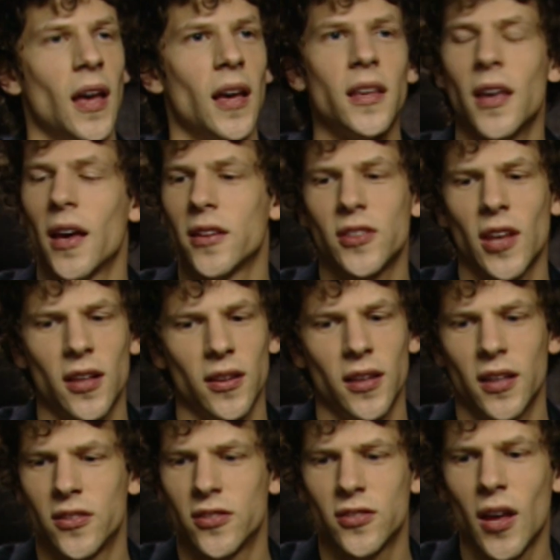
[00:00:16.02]
Yeah,
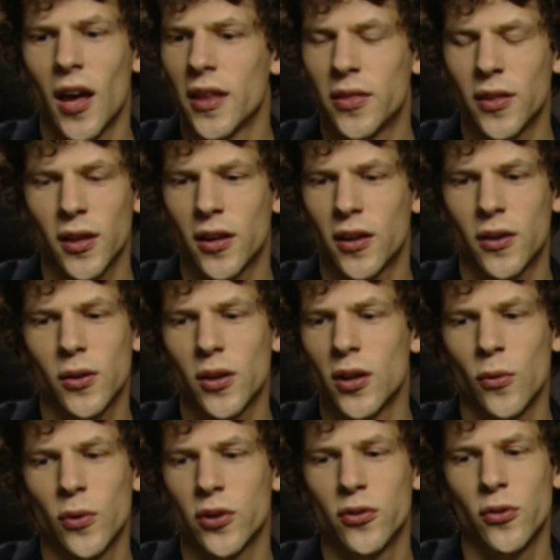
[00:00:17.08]
exactly. I think,
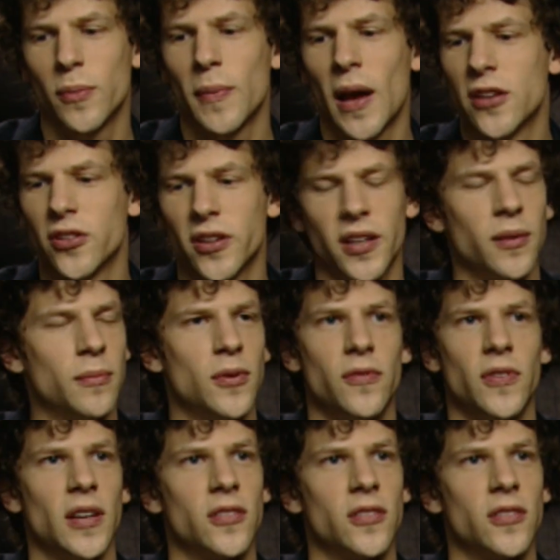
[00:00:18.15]
when you're doing magic in a movie,